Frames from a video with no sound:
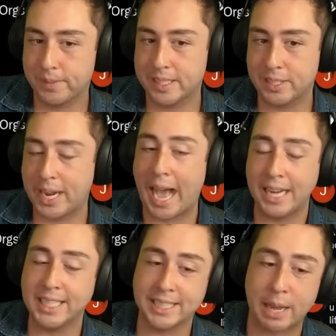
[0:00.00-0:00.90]
Okay, I
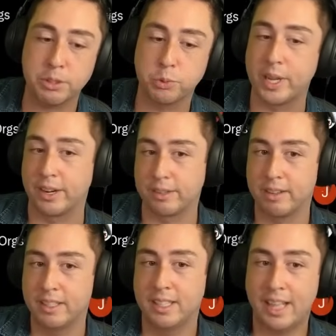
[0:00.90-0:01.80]
thought that was weird.
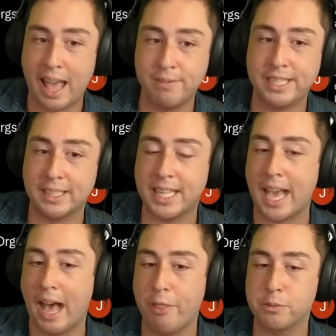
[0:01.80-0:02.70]
Evidently
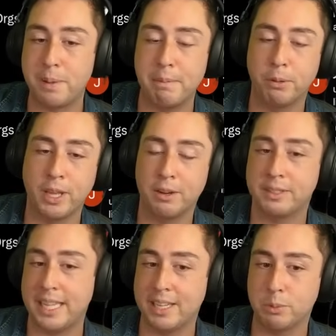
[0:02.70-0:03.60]
other people here
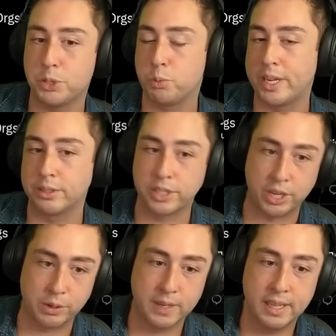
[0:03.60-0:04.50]
think it was weird
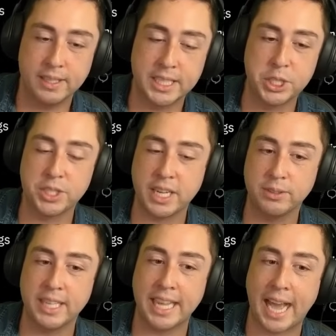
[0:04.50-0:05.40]
too. This is the
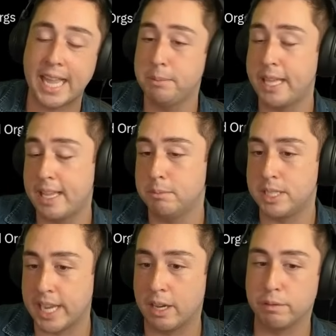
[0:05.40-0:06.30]
only guy, he
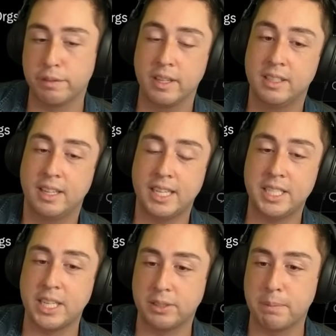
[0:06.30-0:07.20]
himself is
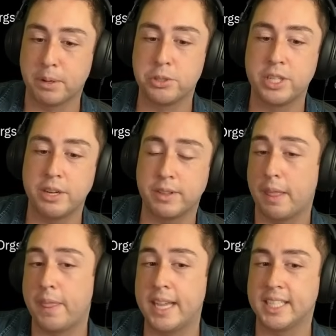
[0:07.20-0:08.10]
the only person here
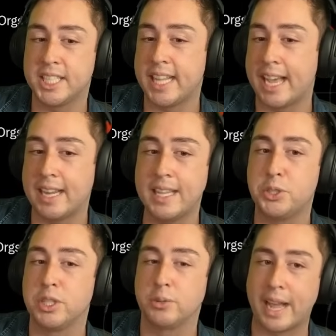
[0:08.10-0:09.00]
that thinks that he is
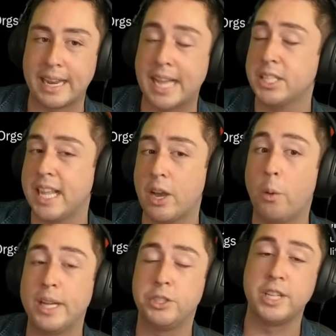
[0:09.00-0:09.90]
in the right, as they
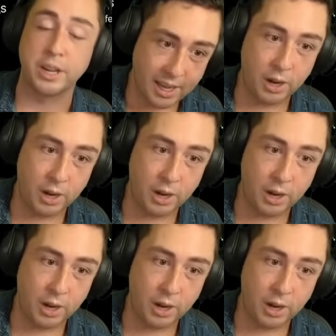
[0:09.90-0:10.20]
always do.